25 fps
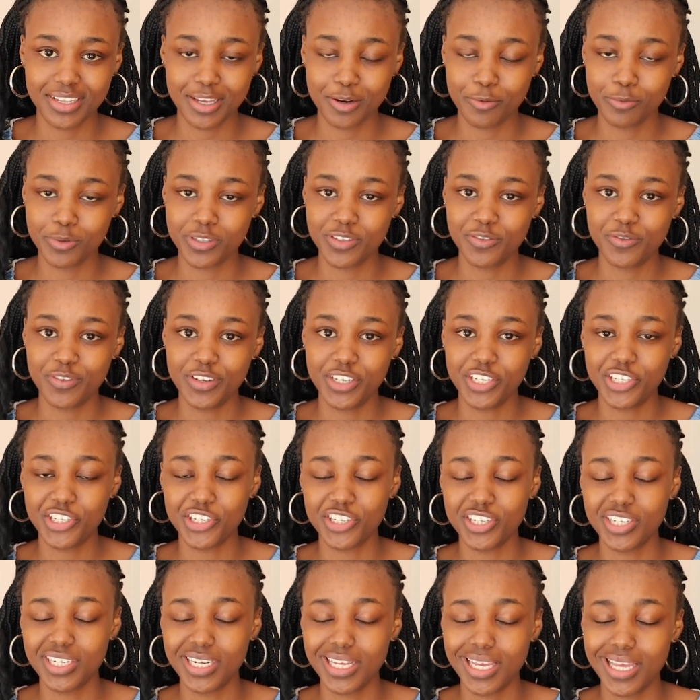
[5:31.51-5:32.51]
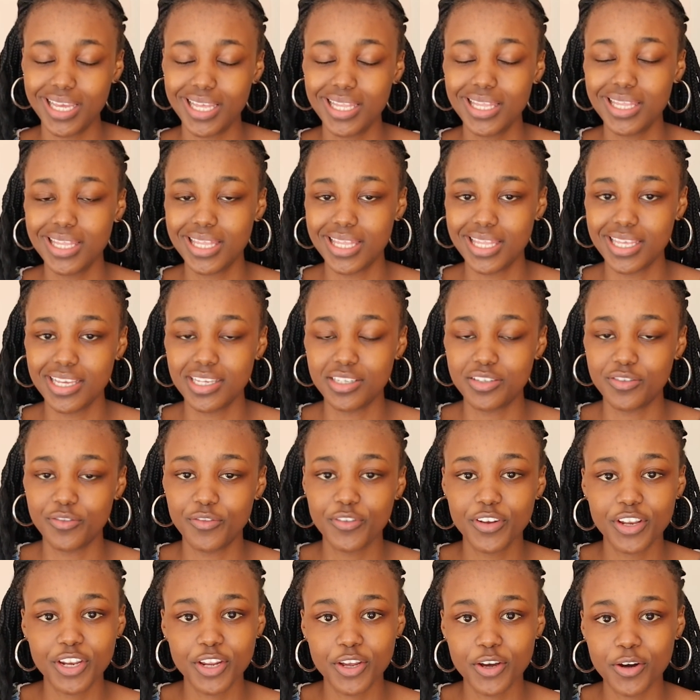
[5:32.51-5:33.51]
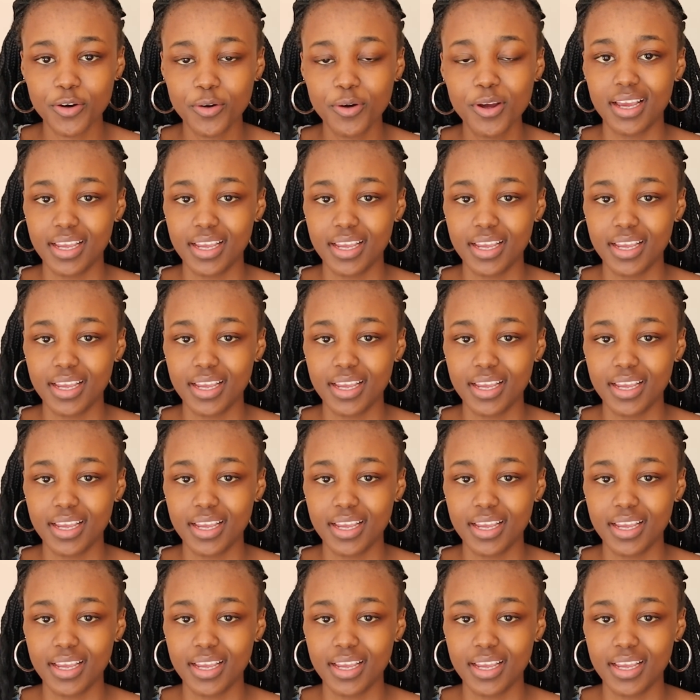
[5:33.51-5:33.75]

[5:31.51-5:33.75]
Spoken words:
that was featured in this video,